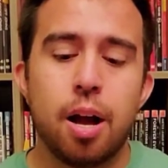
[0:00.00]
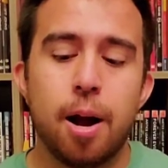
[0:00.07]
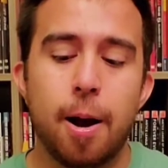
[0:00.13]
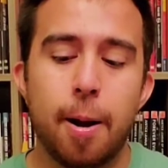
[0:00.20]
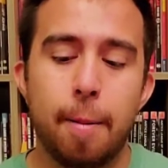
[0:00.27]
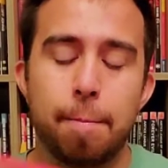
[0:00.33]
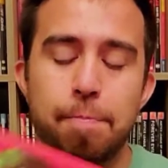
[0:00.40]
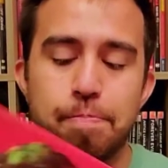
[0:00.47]

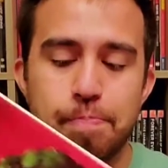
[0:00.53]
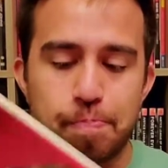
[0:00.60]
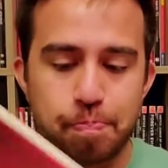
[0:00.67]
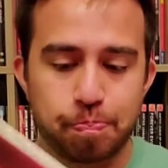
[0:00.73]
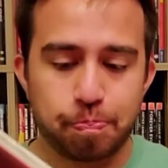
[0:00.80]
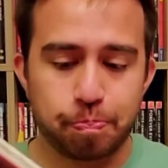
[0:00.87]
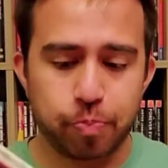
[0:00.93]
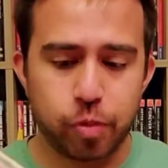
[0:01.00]
So
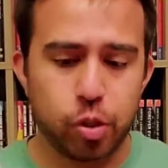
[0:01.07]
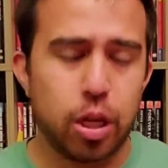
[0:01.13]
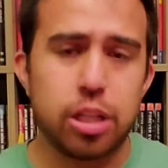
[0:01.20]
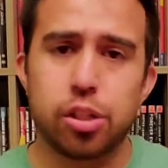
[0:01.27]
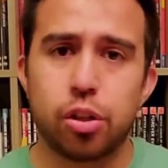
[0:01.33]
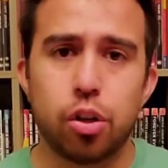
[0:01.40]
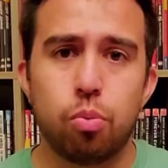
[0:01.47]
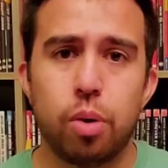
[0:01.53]

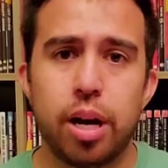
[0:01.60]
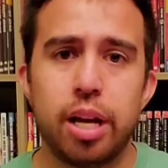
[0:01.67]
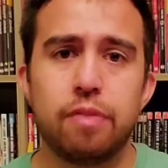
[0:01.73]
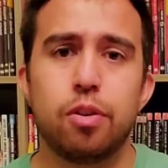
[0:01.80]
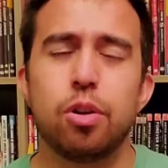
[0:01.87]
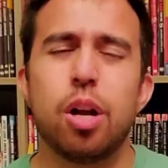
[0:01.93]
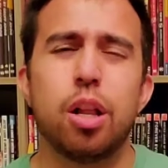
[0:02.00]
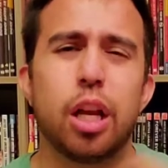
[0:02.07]
that's a good way if
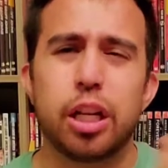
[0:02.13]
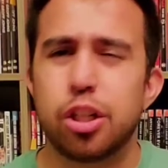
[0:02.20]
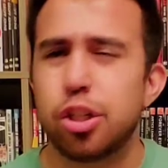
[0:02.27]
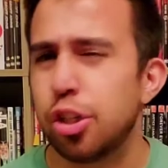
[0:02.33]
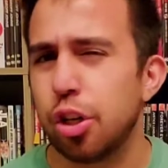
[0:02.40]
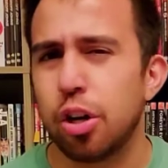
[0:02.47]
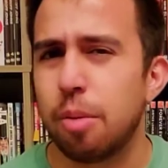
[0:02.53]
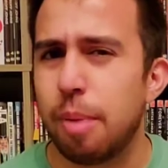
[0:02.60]
you're not
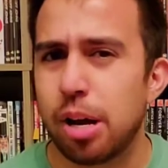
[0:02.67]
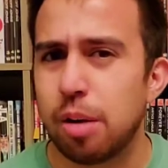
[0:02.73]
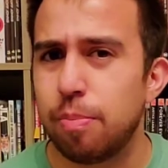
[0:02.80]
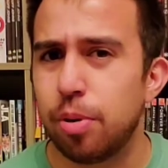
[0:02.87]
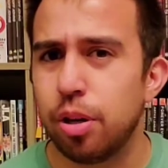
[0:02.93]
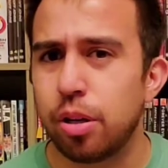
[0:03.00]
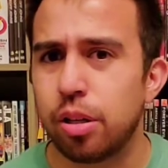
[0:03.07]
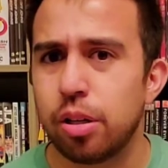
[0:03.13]
sure about a
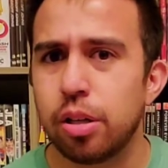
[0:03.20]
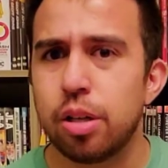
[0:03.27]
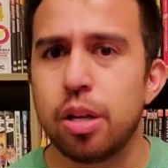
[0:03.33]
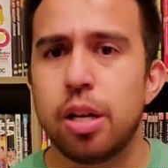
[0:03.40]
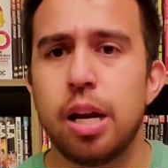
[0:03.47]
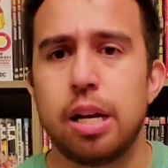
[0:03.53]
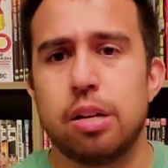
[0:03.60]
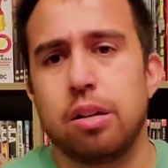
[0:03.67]
book,
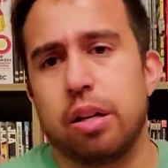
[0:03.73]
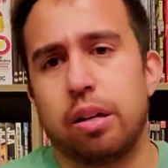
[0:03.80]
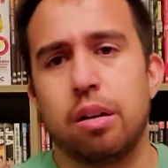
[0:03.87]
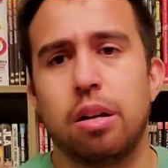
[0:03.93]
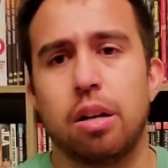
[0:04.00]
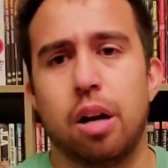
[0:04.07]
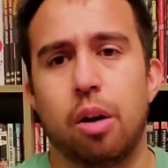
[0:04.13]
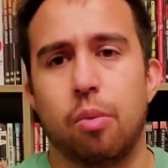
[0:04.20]
and you're like,
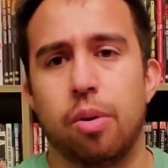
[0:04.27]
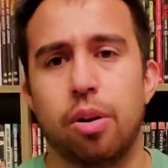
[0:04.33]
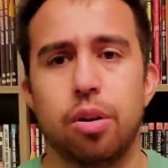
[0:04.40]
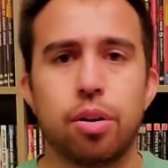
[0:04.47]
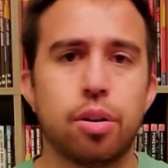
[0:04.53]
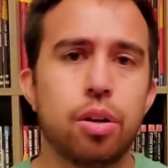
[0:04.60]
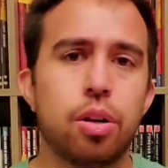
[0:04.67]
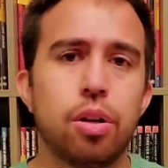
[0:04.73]
I
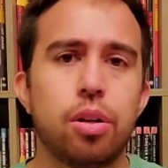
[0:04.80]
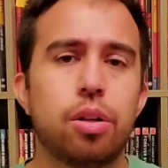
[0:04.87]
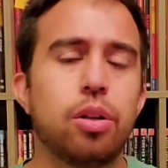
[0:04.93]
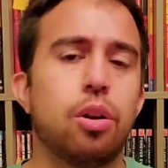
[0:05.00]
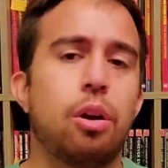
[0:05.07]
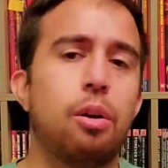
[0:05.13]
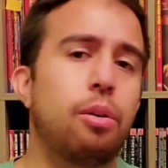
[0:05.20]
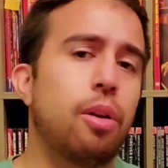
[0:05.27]
wonder,
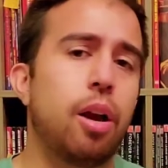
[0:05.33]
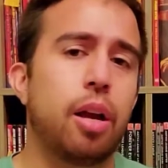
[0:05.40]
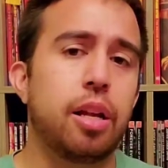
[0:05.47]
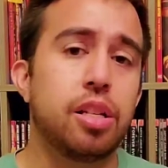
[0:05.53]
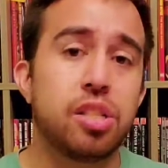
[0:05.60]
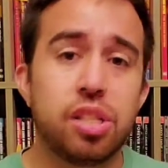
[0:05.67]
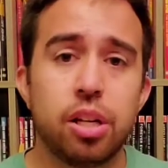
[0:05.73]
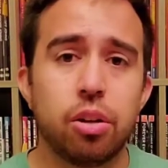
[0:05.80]

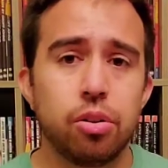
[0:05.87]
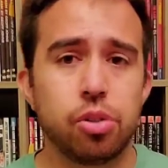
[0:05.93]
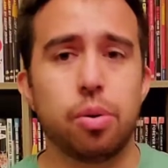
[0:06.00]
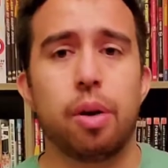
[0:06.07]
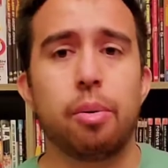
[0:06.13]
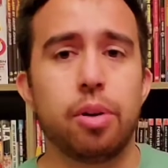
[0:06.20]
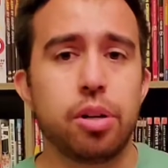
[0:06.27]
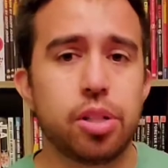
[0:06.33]
it's sealed, so
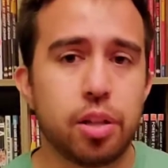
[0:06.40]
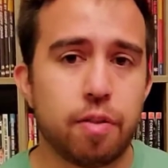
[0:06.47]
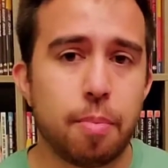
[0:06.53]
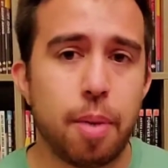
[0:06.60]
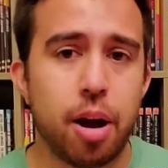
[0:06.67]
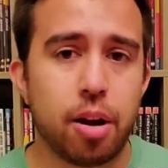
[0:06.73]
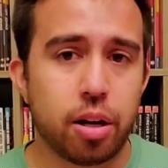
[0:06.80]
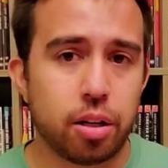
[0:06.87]
I wonder stuff
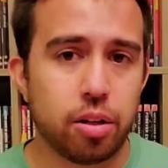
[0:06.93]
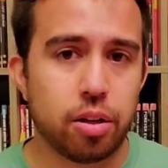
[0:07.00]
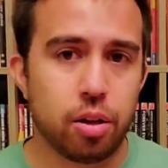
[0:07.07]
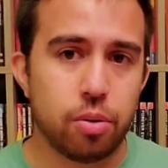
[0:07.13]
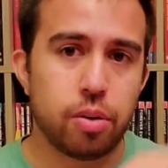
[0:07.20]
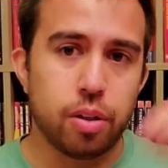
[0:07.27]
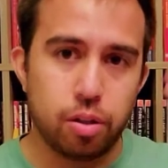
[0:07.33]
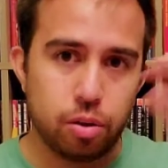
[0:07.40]
about it,
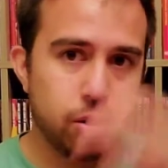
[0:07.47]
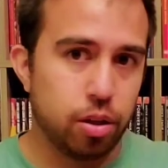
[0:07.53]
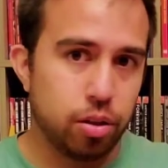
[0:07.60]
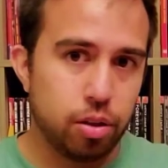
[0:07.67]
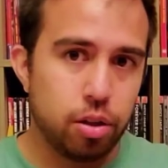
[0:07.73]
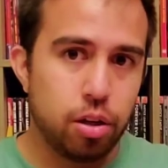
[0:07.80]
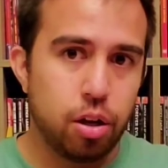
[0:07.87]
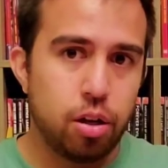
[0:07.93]
and you
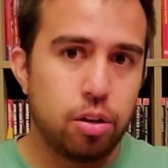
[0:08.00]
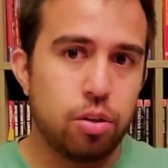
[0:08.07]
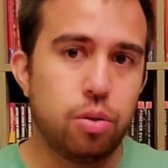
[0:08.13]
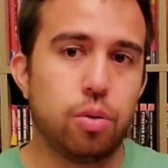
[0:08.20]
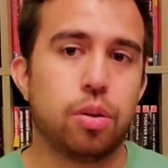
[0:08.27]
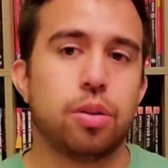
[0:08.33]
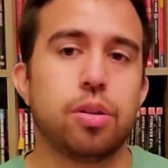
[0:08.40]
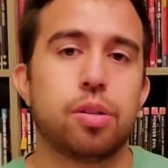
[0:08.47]
can
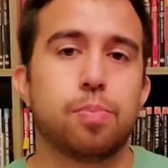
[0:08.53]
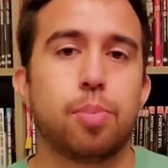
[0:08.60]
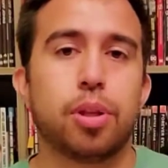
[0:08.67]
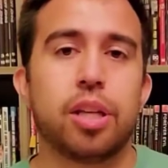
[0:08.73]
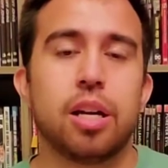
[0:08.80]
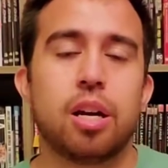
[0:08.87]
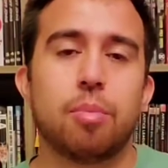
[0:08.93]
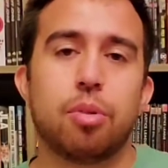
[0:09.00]
just put
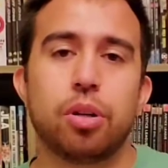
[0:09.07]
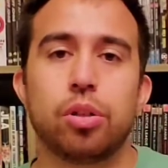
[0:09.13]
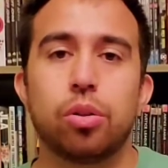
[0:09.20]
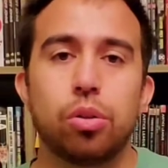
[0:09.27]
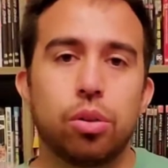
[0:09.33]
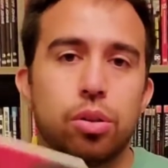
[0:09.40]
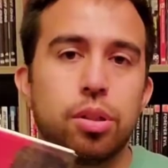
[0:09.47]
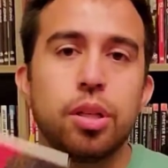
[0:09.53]
that number in
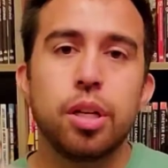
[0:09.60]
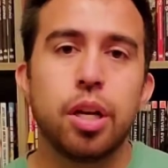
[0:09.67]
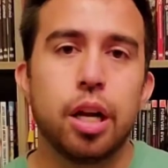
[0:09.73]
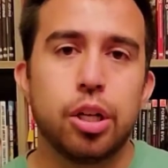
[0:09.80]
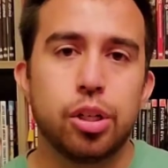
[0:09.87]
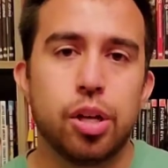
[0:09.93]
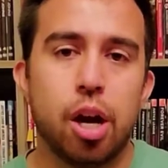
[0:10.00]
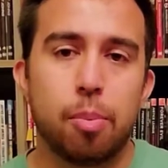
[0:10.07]
Google.
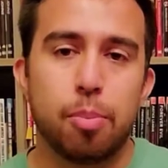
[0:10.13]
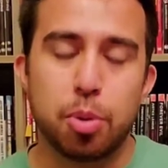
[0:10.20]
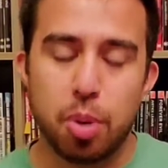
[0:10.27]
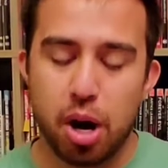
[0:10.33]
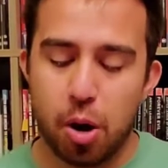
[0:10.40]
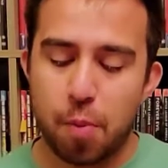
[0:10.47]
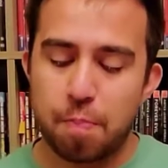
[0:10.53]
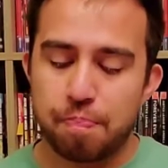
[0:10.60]
It should help you
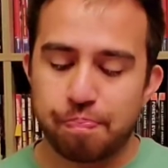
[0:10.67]
out.